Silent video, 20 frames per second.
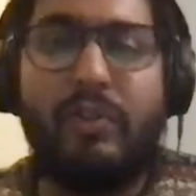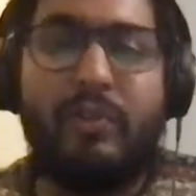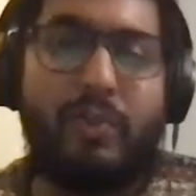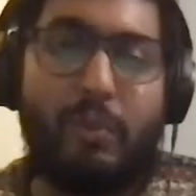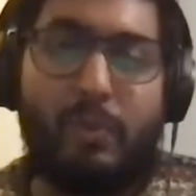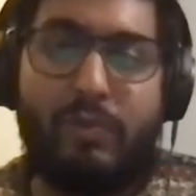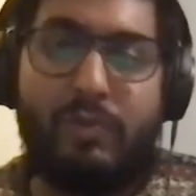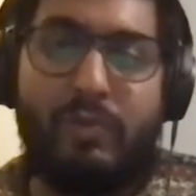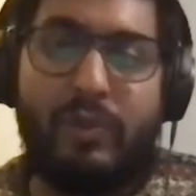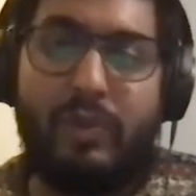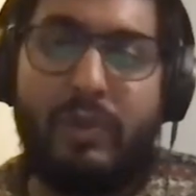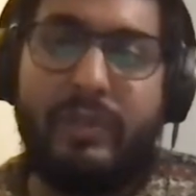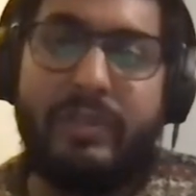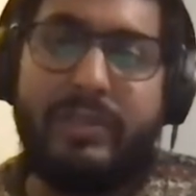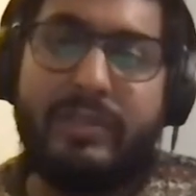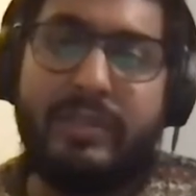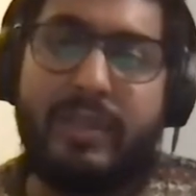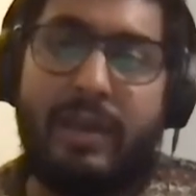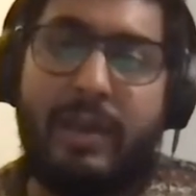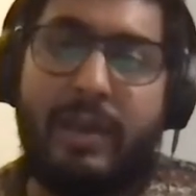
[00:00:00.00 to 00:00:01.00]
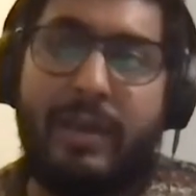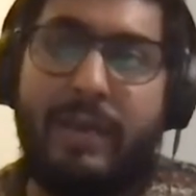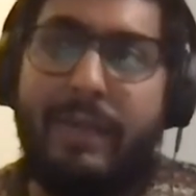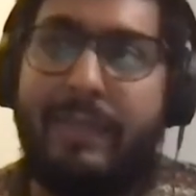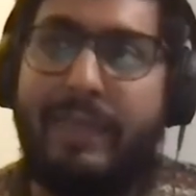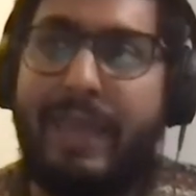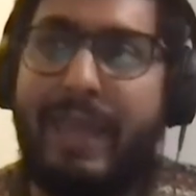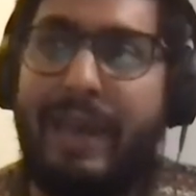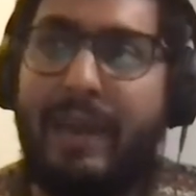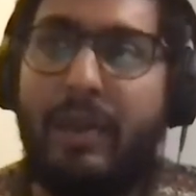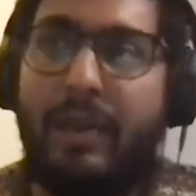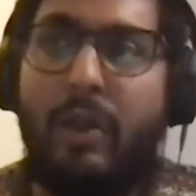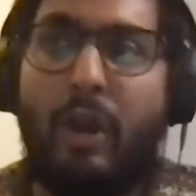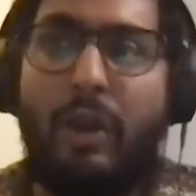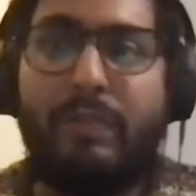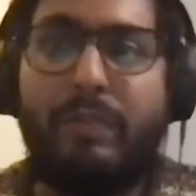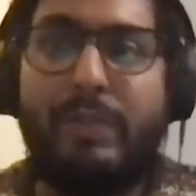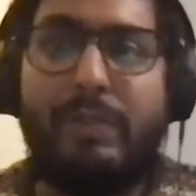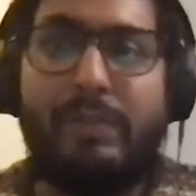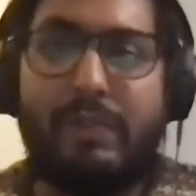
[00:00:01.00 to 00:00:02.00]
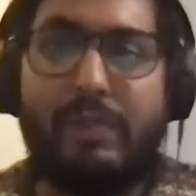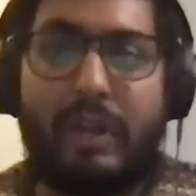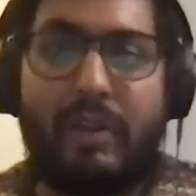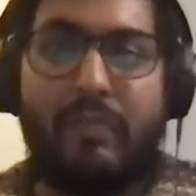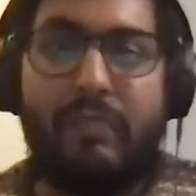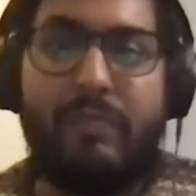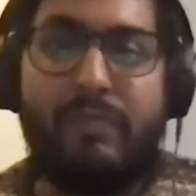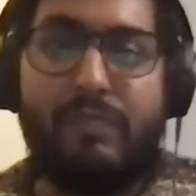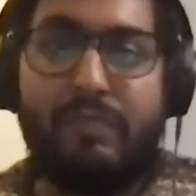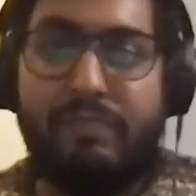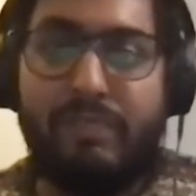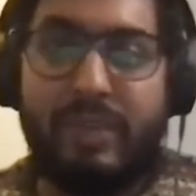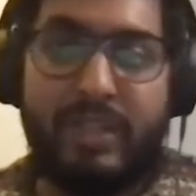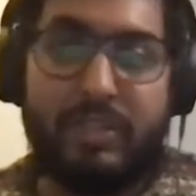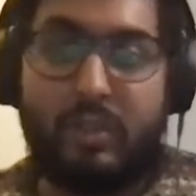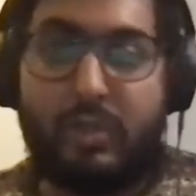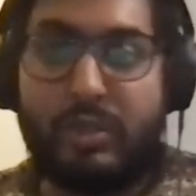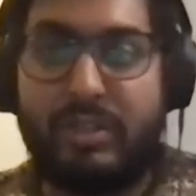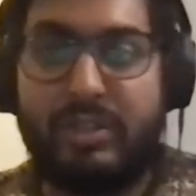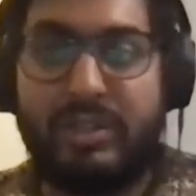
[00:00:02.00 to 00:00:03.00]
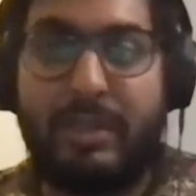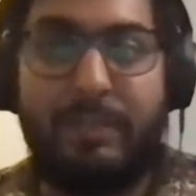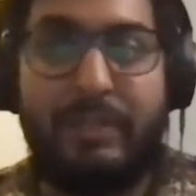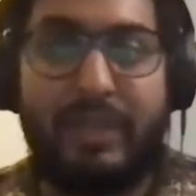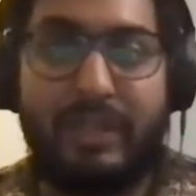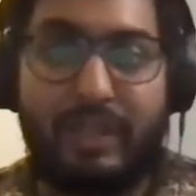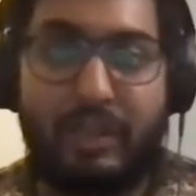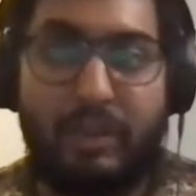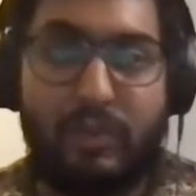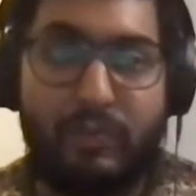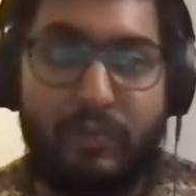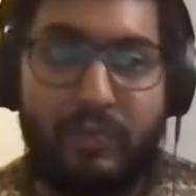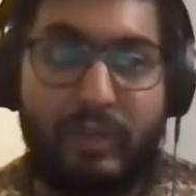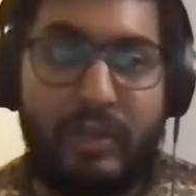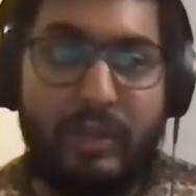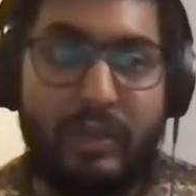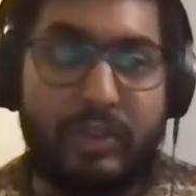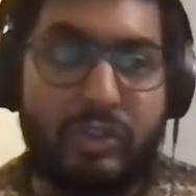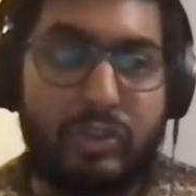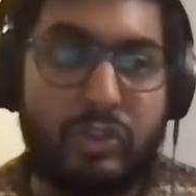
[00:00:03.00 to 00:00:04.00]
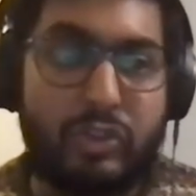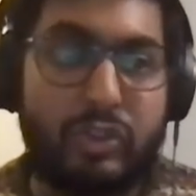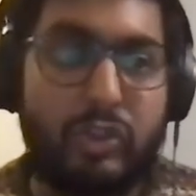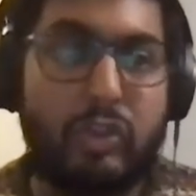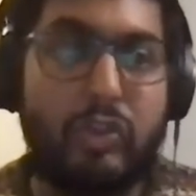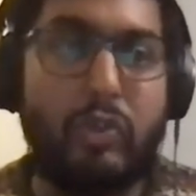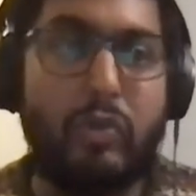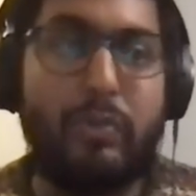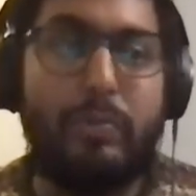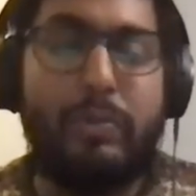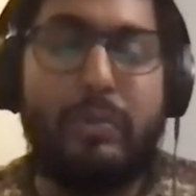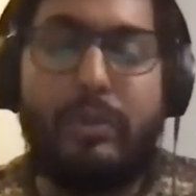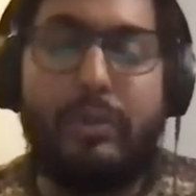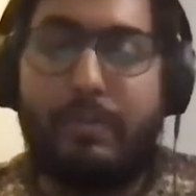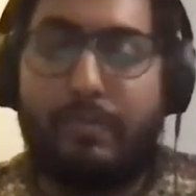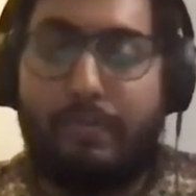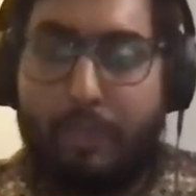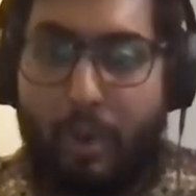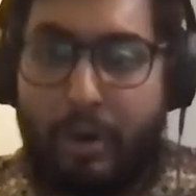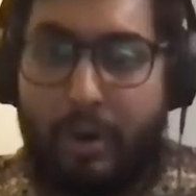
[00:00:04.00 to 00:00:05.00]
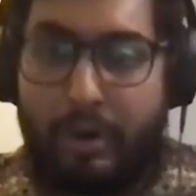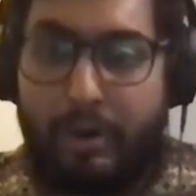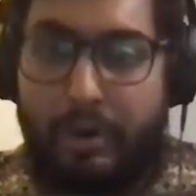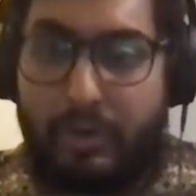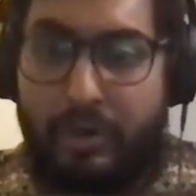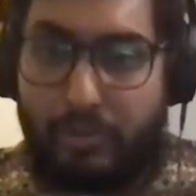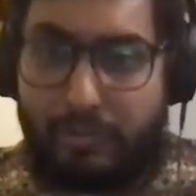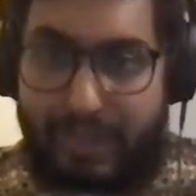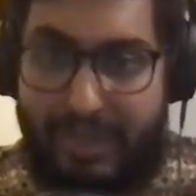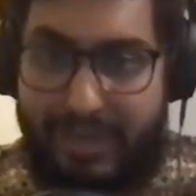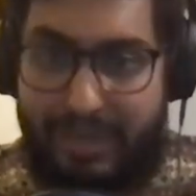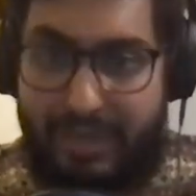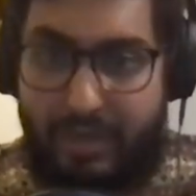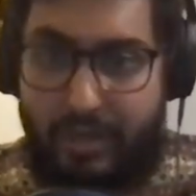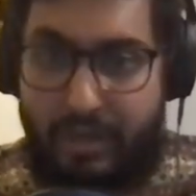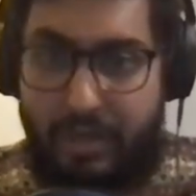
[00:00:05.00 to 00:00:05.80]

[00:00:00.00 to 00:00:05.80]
from affiliates that a lot of people kind of miss, or something that you feel is super important to make